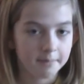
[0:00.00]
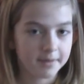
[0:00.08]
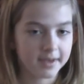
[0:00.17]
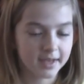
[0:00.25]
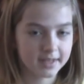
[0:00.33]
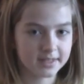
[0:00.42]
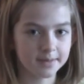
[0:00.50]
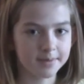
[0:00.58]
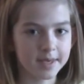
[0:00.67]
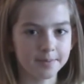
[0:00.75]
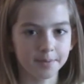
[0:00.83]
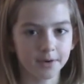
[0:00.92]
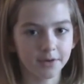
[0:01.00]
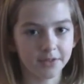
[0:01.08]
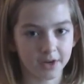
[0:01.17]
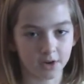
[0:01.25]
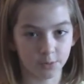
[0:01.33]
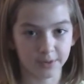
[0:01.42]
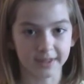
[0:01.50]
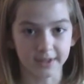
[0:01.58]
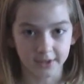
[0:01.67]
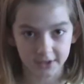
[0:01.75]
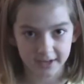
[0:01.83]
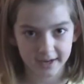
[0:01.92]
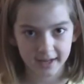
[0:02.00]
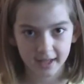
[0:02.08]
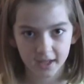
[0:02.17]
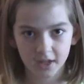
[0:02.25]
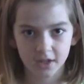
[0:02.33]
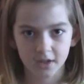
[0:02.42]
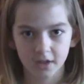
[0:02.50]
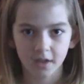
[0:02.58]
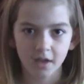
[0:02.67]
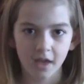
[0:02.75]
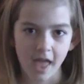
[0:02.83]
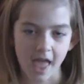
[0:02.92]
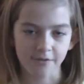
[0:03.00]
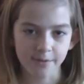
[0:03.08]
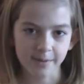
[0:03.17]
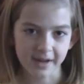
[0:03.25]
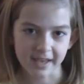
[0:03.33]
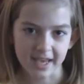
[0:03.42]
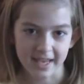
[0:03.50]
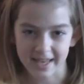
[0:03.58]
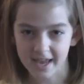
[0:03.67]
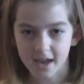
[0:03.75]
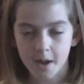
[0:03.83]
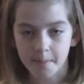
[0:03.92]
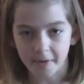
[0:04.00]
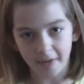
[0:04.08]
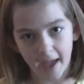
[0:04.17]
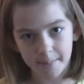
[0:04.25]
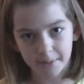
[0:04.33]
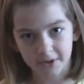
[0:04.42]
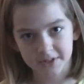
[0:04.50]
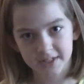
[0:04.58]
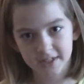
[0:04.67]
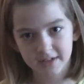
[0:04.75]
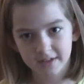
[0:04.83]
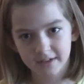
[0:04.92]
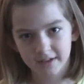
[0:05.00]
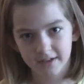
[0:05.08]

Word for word: Because the people that are really good at it, everybody can gang up on that person.